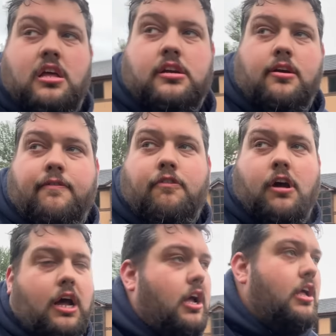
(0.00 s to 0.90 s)
Good for
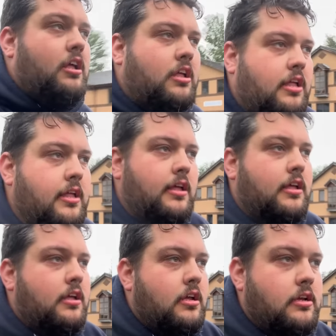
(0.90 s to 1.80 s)

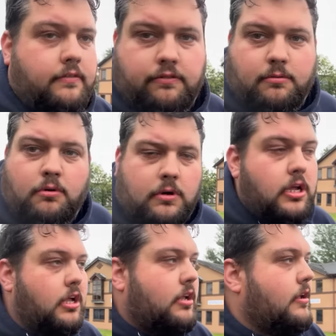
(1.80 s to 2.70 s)
a walk
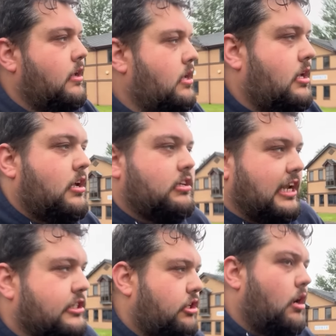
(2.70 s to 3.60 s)

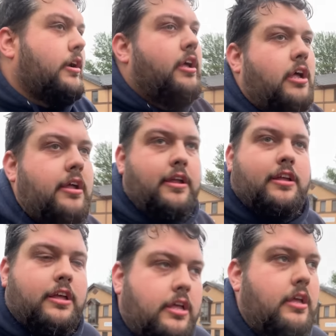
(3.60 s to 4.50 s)
slash jog.
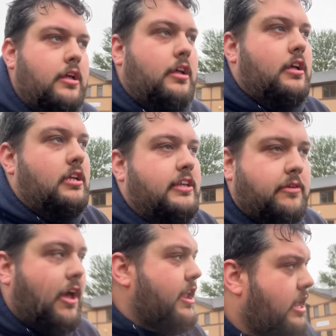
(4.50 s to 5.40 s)
Let's keep
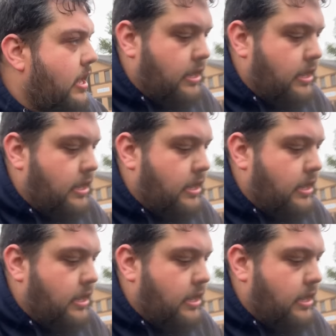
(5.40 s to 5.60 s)
going.